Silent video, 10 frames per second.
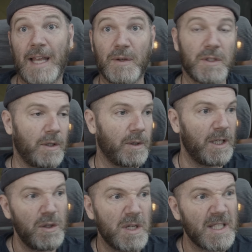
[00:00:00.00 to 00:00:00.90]
Laos, so
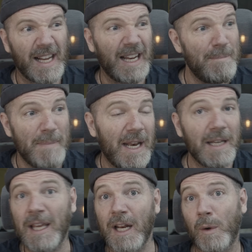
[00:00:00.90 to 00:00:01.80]
can you just like in a
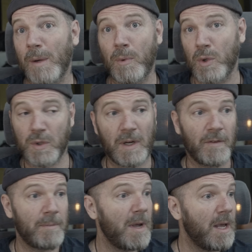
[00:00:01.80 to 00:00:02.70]
minute get a quick portrait of
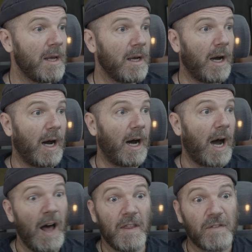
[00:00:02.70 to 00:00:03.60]
him?
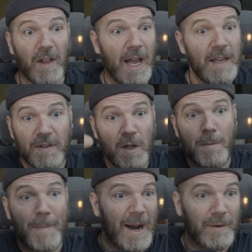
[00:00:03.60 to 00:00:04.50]
On the fly, even though
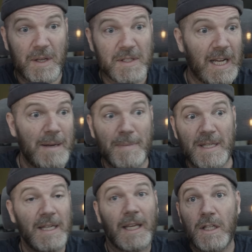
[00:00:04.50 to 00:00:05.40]
the background's kind of
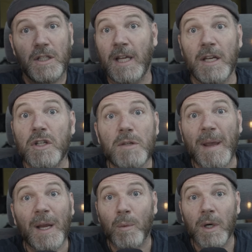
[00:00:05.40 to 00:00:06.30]
busy, can you just
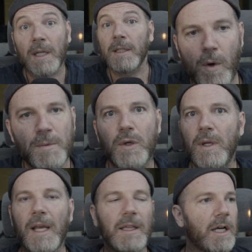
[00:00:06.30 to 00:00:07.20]
make it work? Or I'm
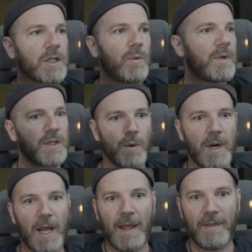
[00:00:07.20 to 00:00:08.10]
shooting a luxury
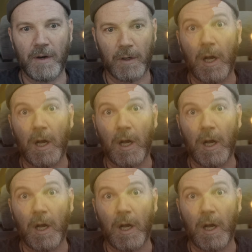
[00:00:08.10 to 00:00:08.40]
resort and their